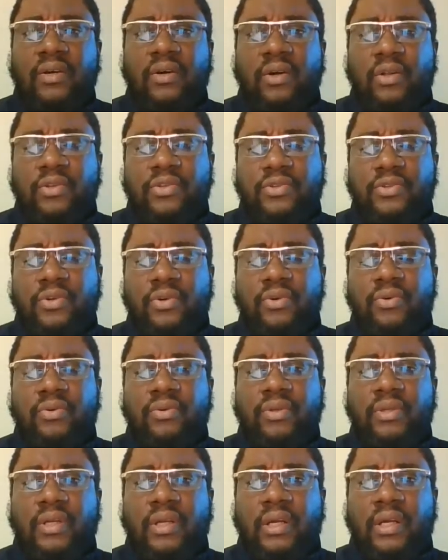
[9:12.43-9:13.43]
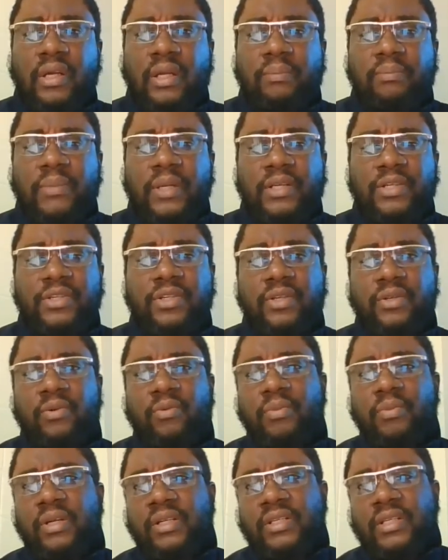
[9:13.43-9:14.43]
Also, I mentioned
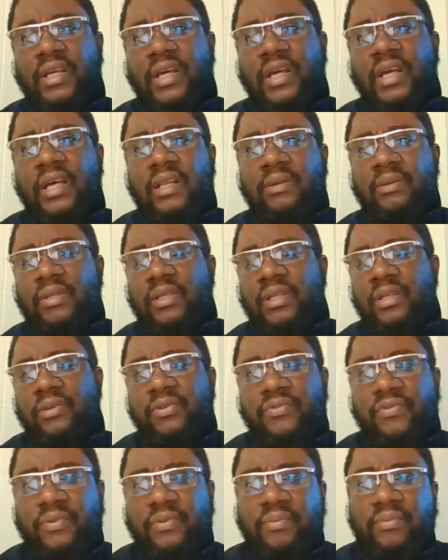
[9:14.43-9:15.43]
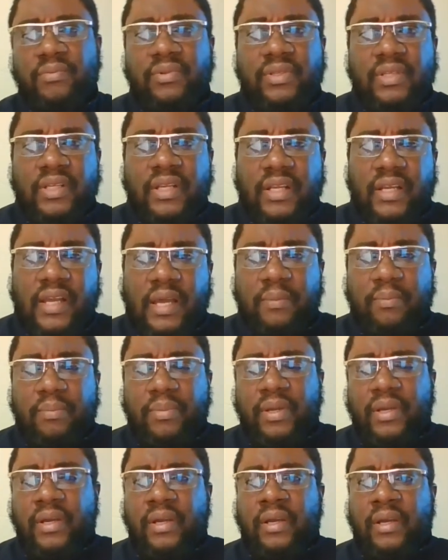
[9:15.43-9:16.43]
Umar Tal. He is from
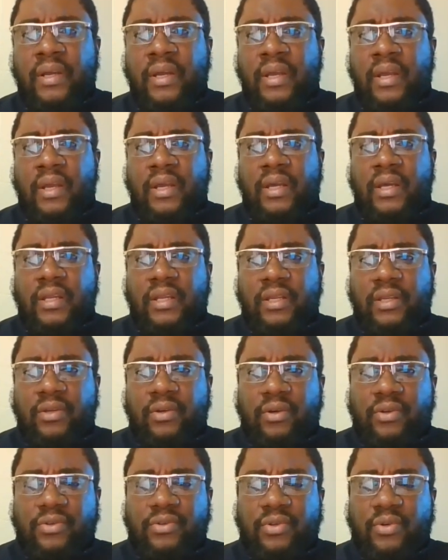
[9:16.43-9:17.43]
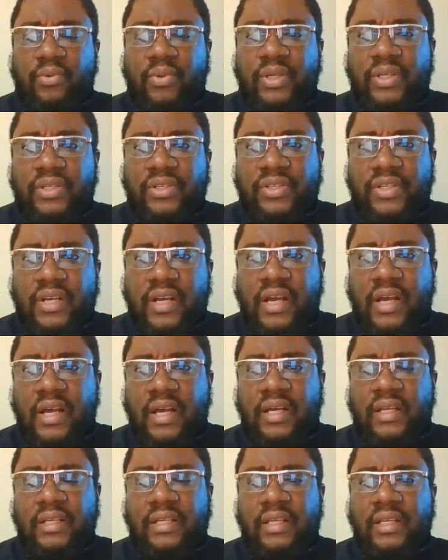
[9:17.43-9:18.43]
Senegambia, and he also waged
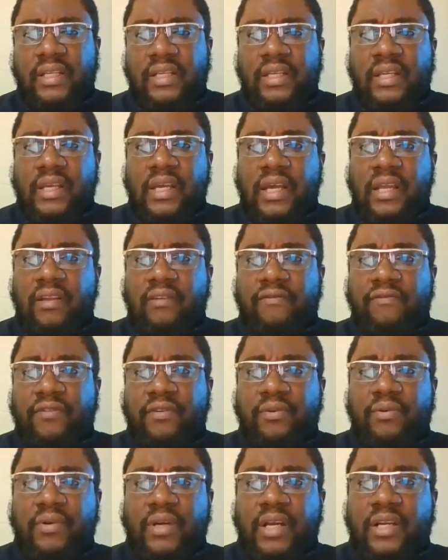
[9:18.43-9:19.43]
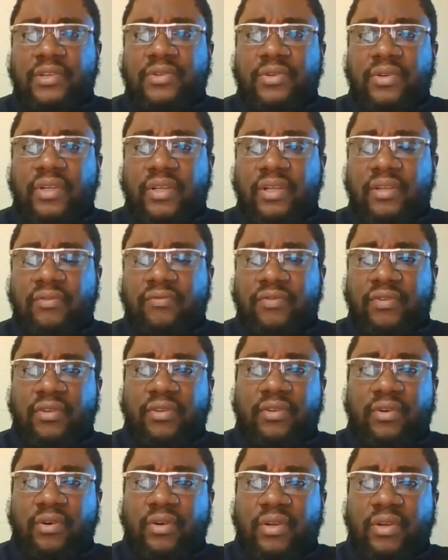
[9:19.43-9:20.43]
jihad. And he had a view, actually, even
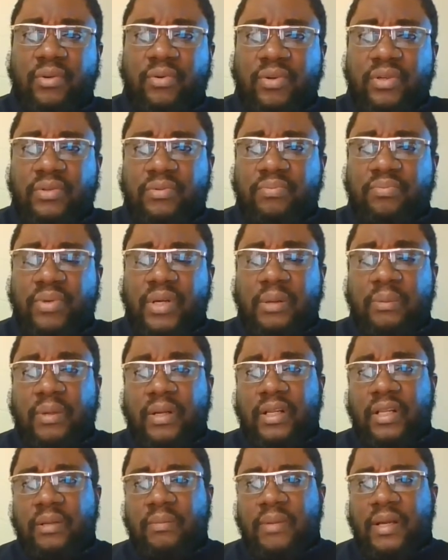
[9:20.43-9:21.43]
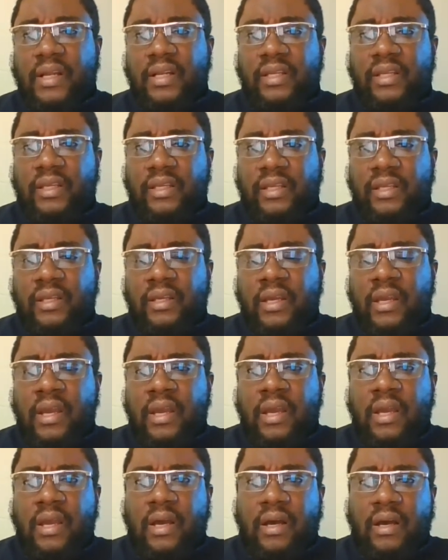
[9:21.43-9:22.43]
though he was primarily Maliki,
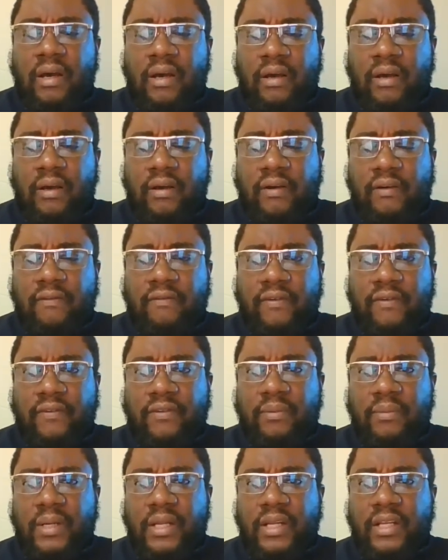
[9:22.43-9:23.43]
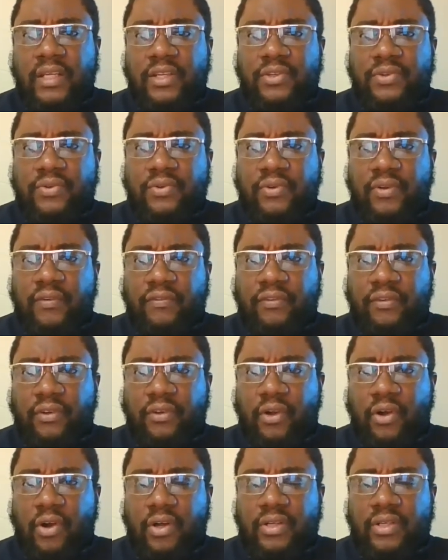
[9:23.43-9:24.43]
of the Maliki school of
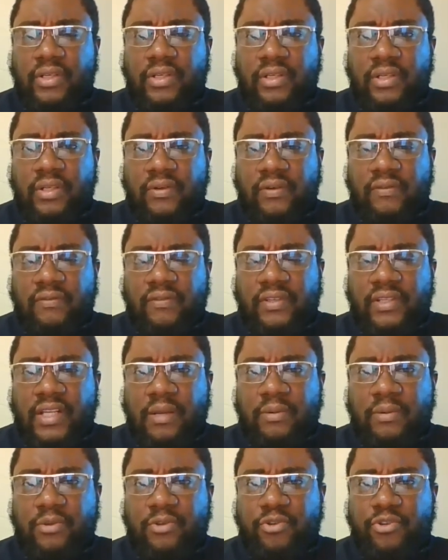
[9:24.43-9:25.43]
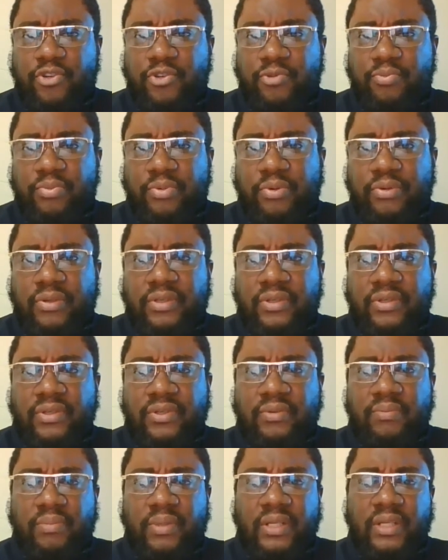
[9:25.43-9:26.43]
thought of Islamic jurisprudence,
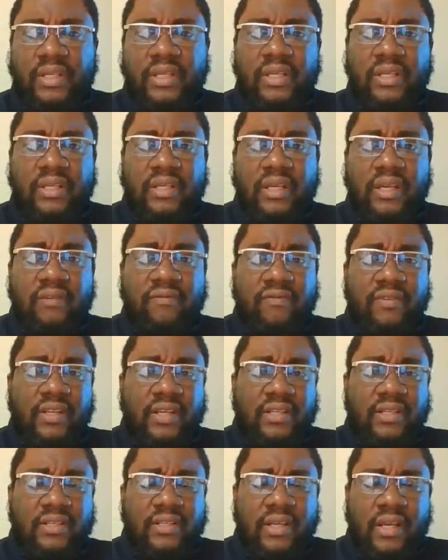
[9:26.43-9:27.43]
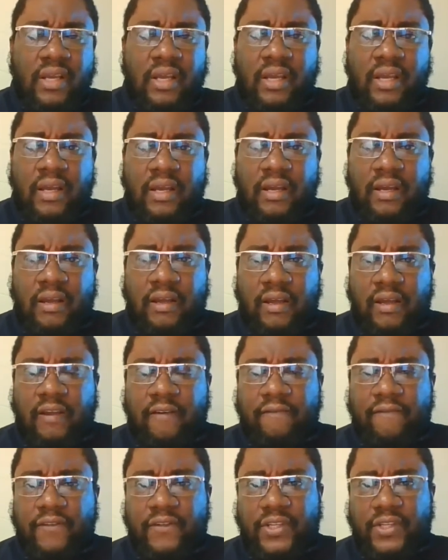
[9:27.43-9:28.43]
but he gave less
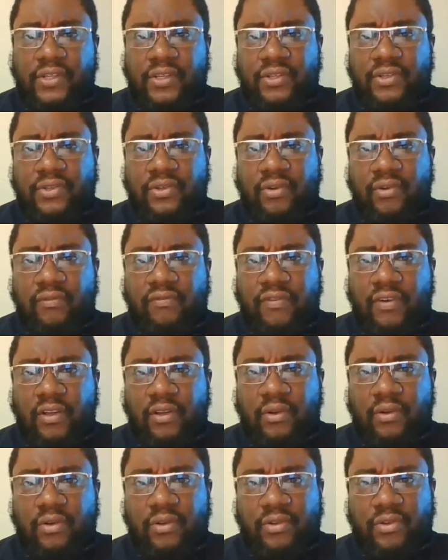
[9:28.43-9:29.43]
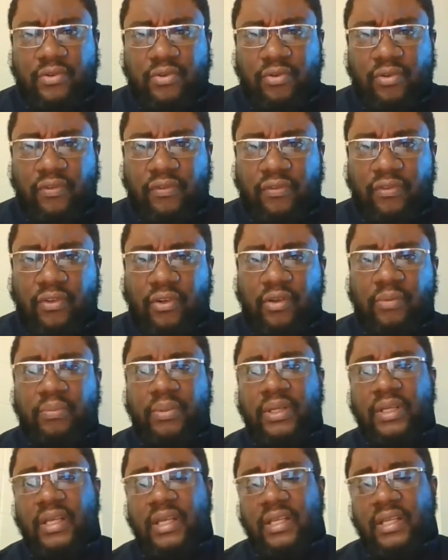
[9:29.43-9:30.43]
emphasis on following a school of thought.
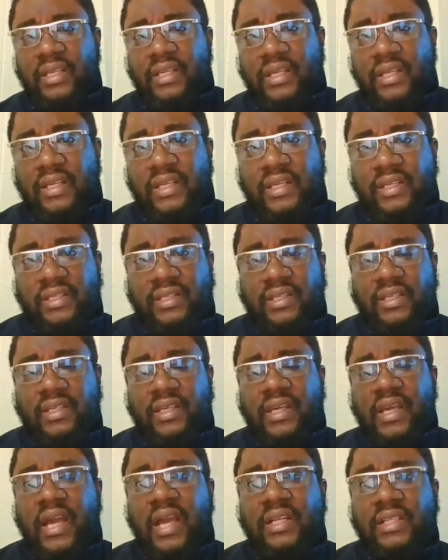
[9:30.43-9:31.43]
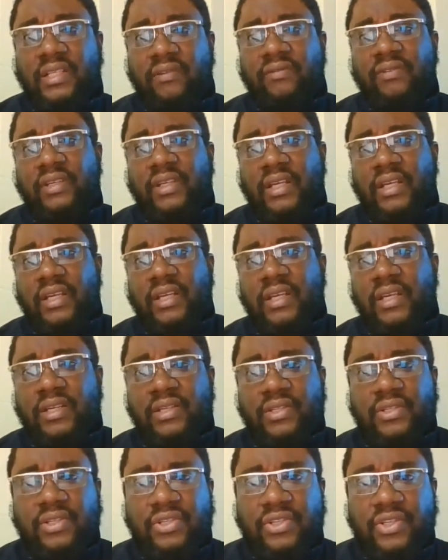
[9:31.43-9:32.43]
And he actively
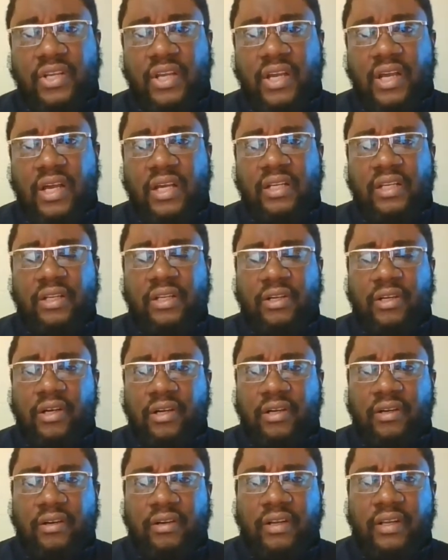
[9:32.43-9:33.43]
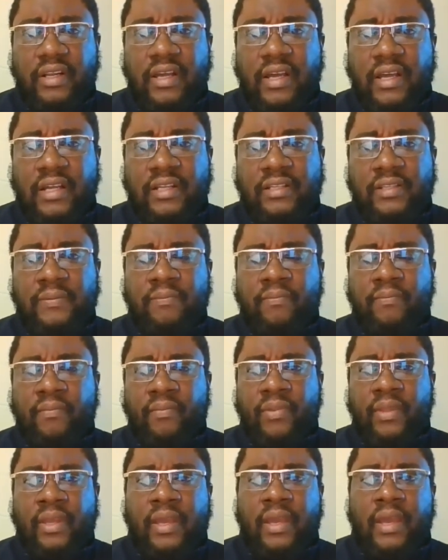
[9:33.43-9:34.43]
engaged in jihad and conquering lands,
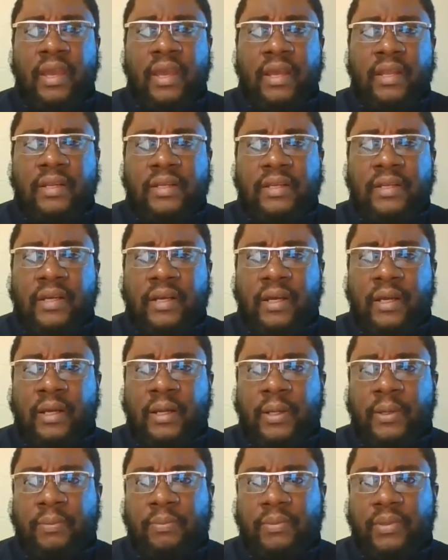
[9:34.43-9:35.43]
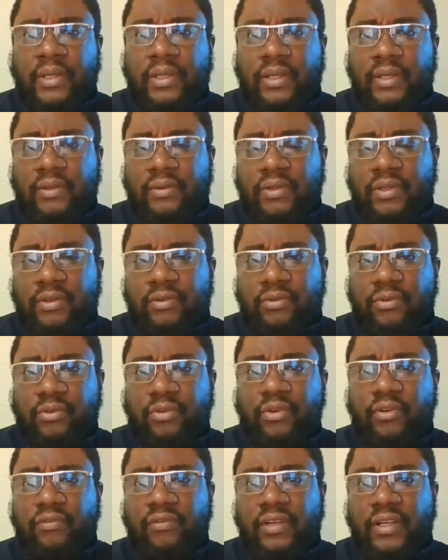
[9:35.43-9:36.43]
and he ruled
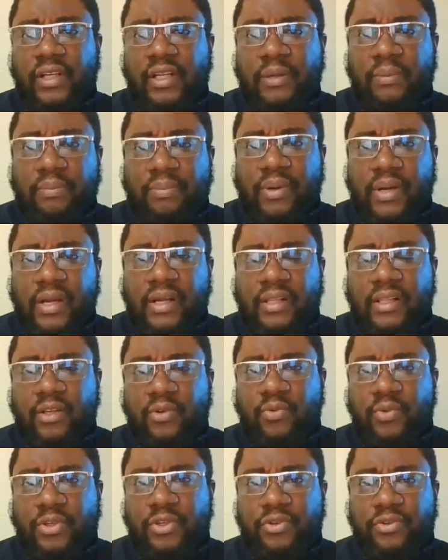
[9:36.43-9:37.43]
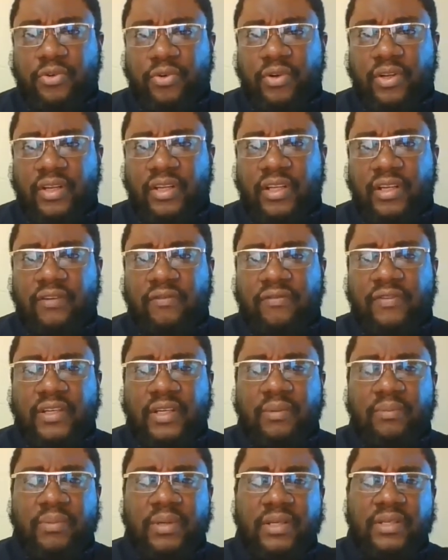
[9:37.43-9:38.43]
over an empire that was short-lived
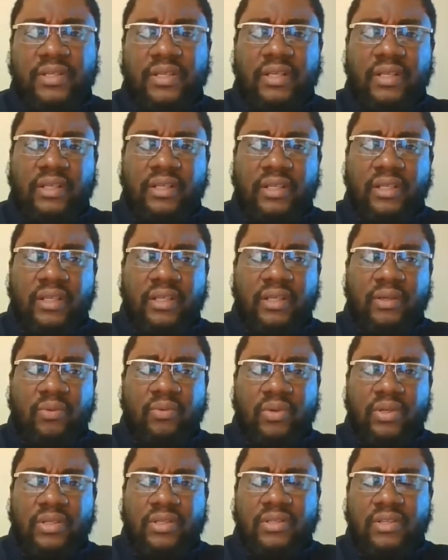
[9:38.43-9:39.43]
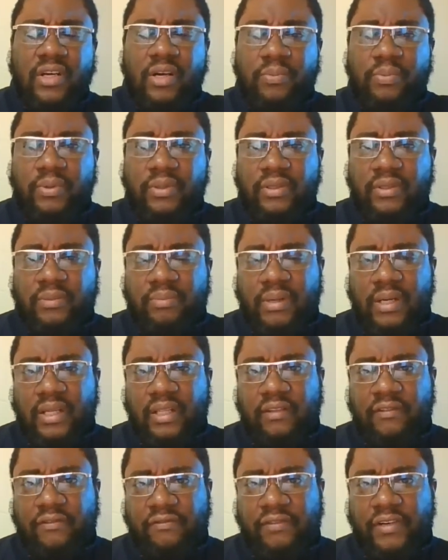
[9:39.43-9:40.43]
and basically was toppled by
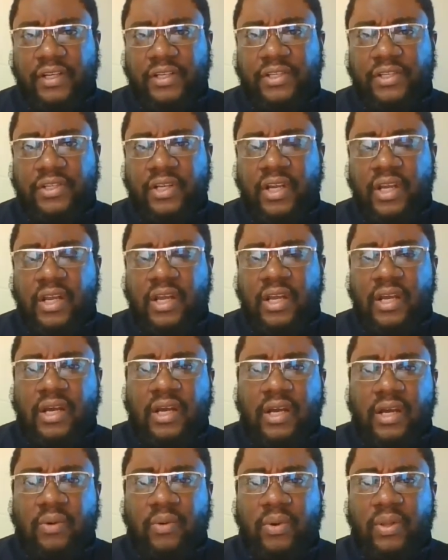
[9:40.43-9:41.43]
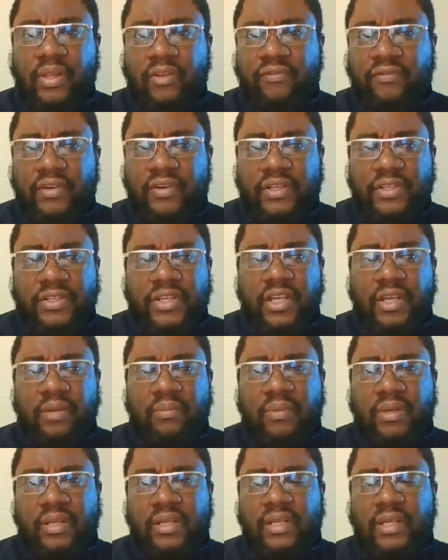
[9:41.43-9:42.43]
the French when the French came
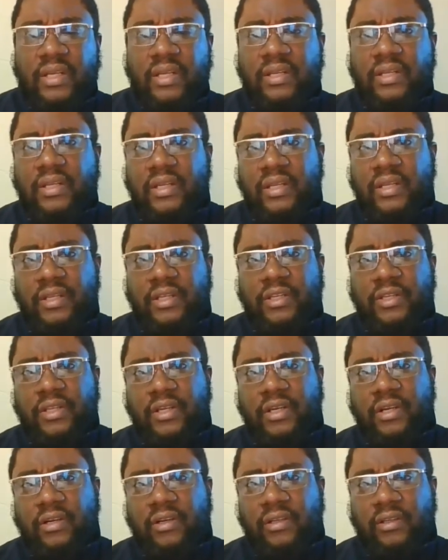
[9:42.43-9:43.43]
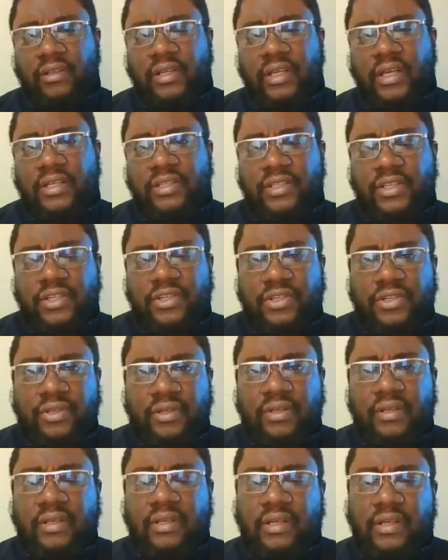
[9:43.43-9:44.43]
in and in their
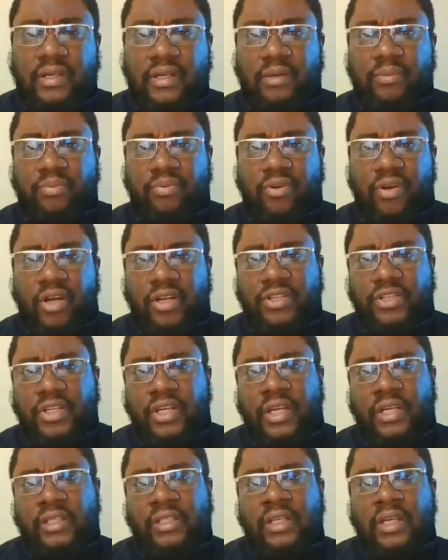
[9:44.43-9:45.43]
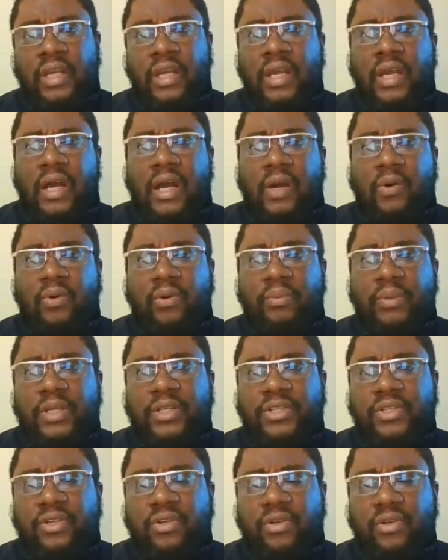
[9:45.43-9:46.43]
colonization project. I will
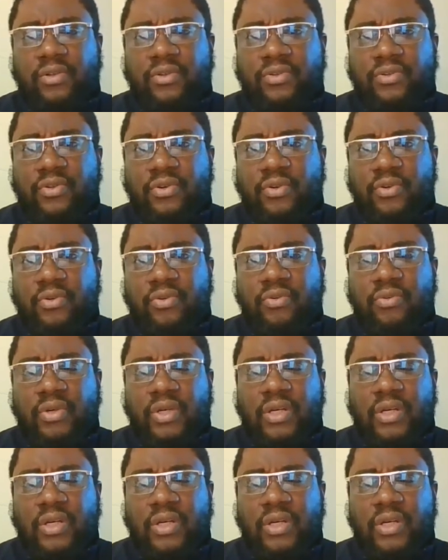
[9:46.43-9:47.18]
mention also